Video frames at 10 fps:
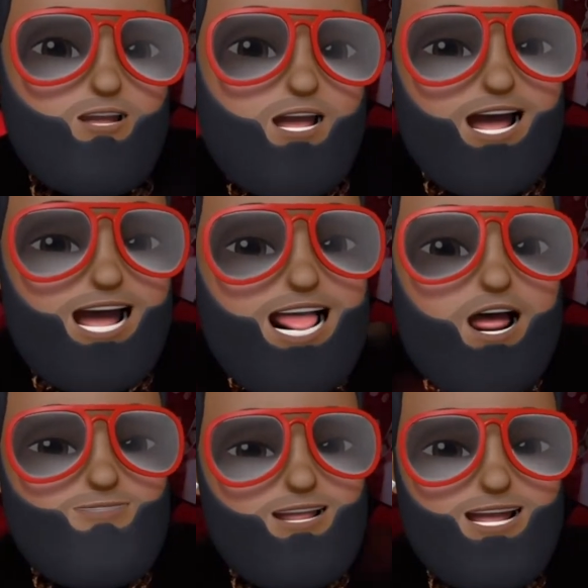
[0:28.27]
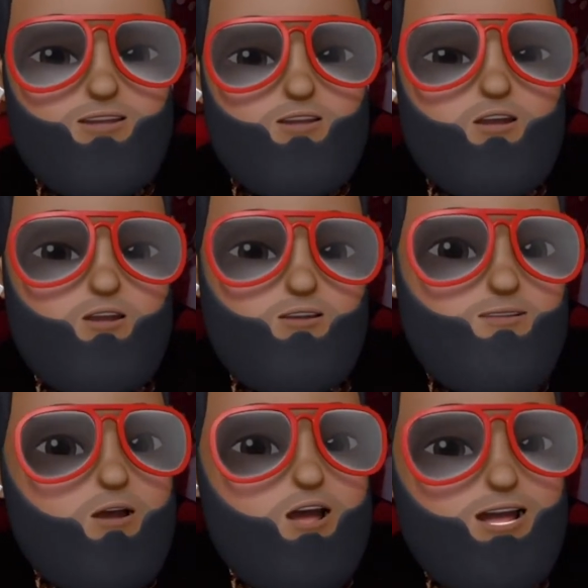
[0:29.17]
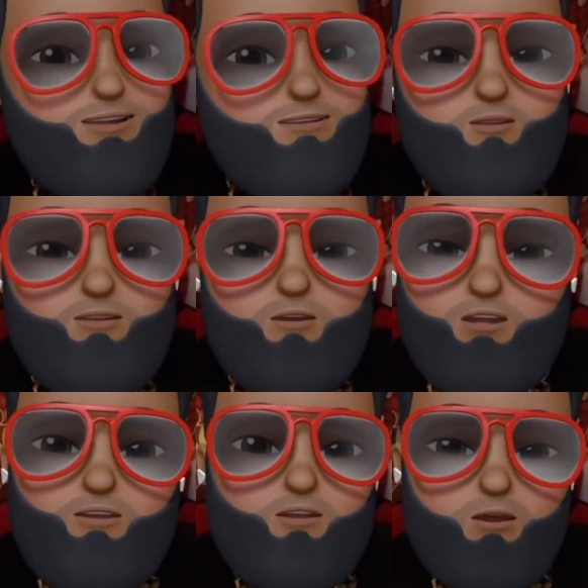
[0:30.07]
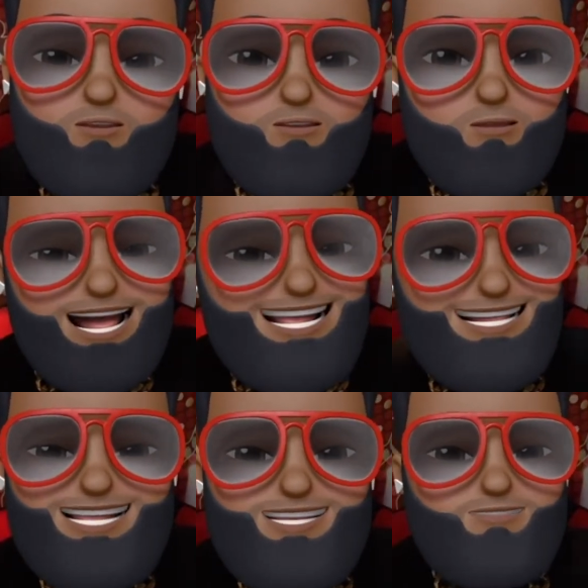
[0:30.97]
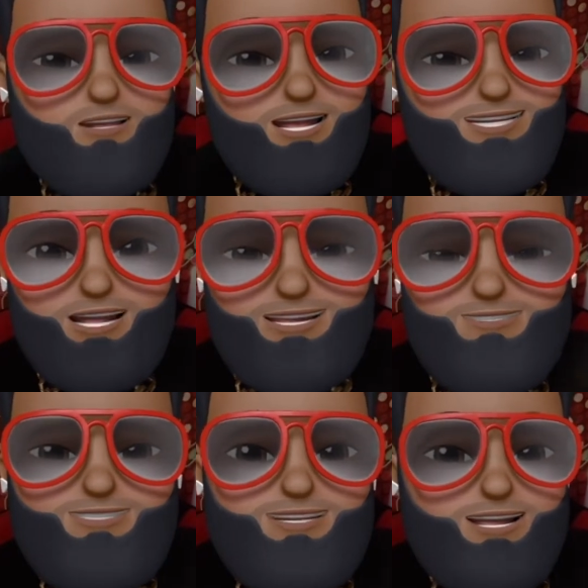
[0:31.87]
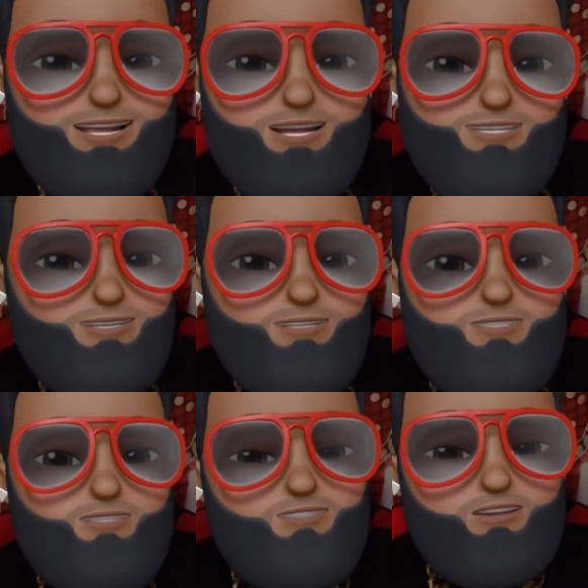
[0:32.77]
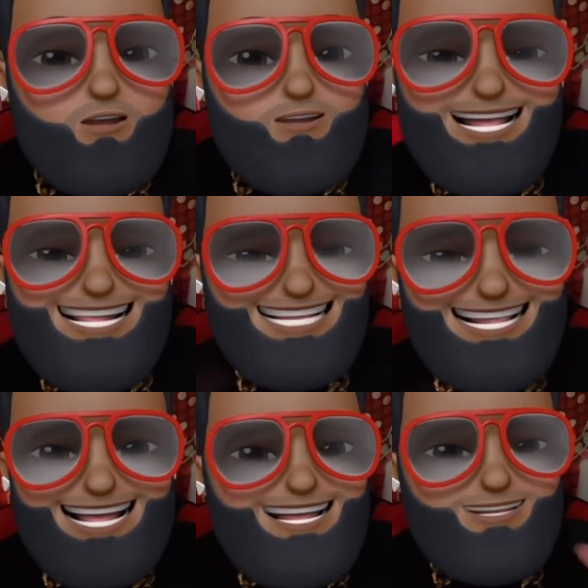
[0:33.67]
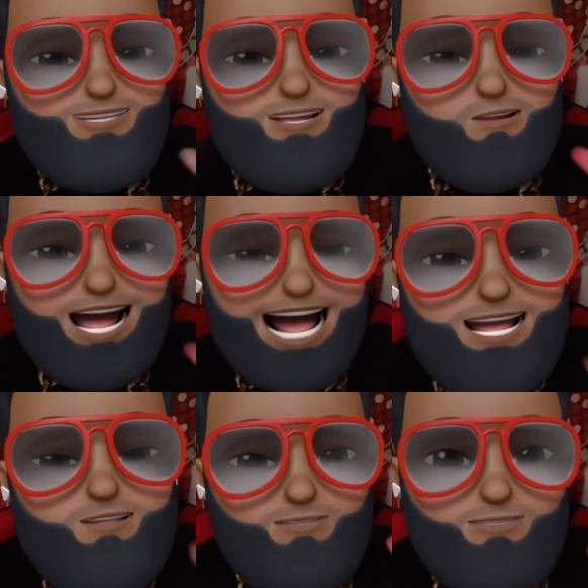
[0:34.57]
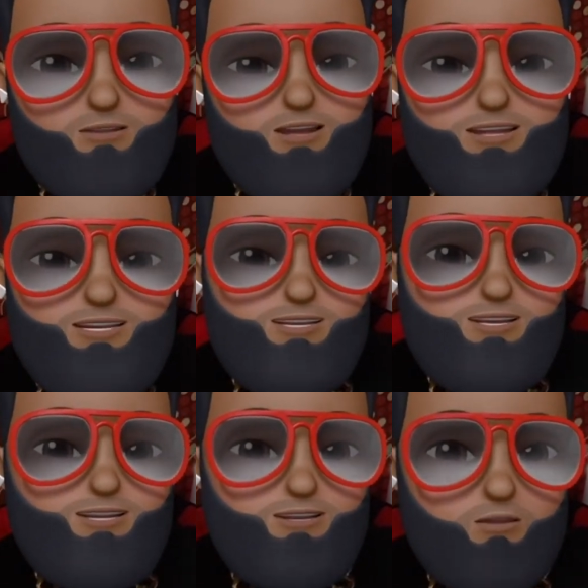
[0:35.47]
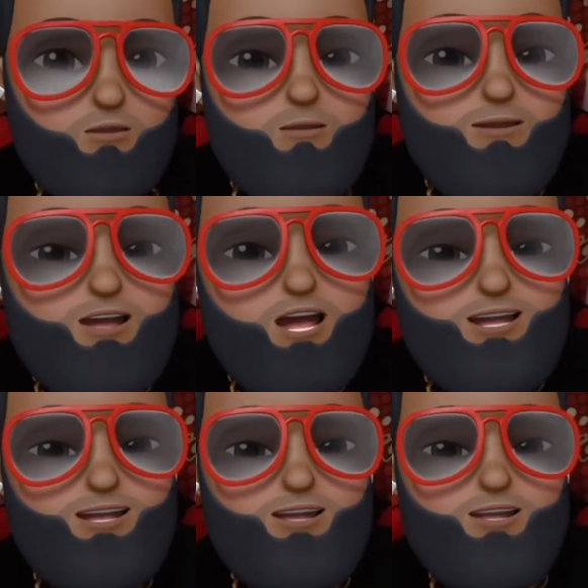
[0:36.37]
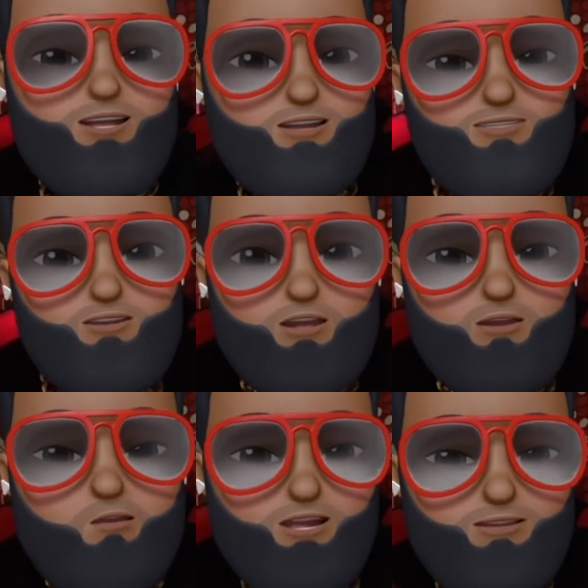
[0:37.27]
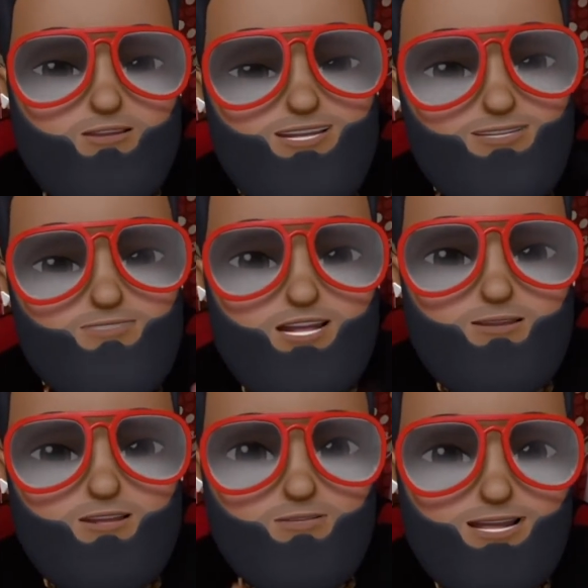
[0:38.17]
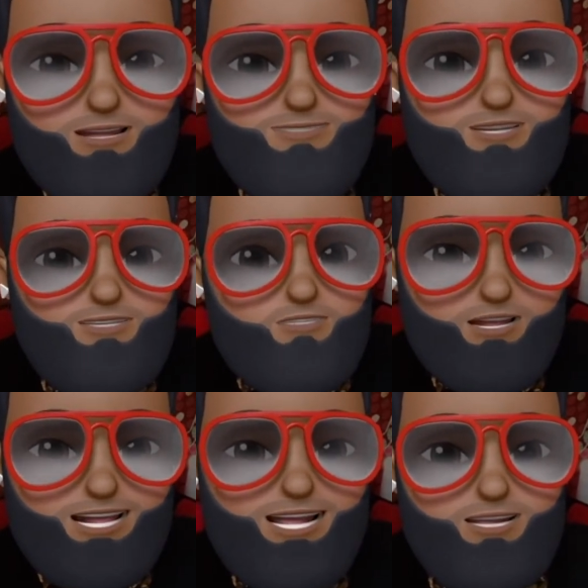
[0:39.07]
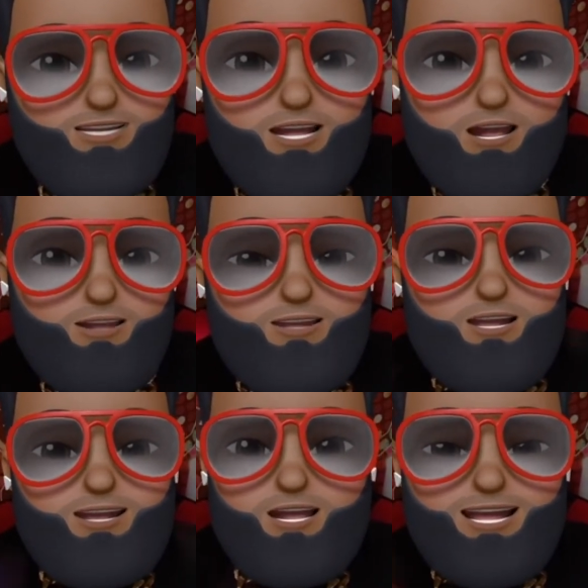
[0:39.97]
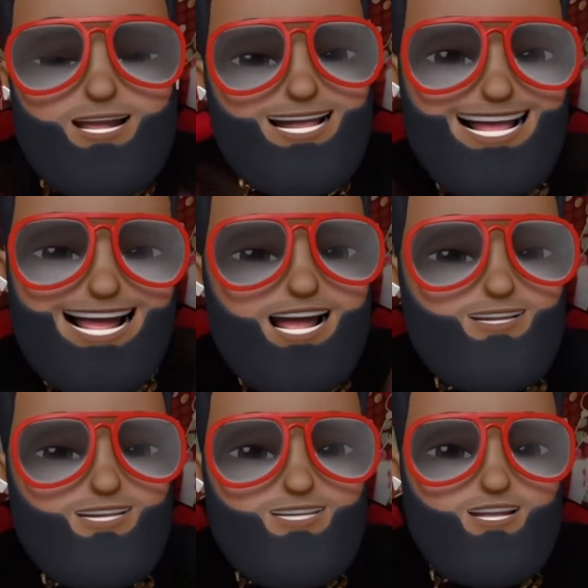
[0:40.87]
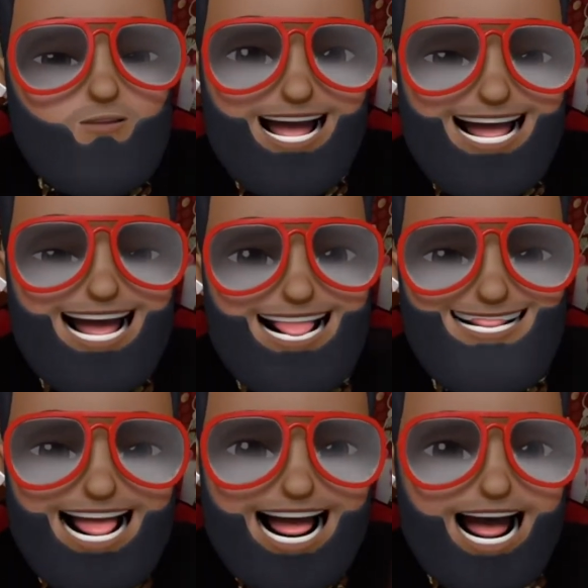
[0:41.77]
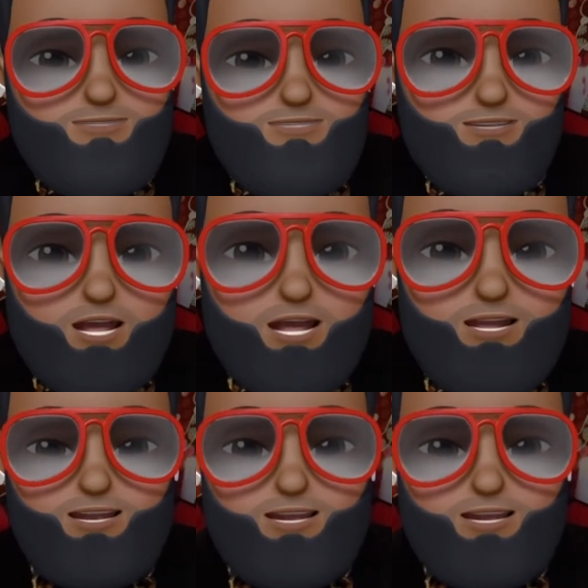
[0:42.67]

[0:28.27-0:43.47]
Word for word: I, am like, Umar, boy, yo, you better leave Tariq alone, son. You you know he done got on your ass before. Umar, you know when you and Tariq was beefing three years ago, he aired your ass out, son.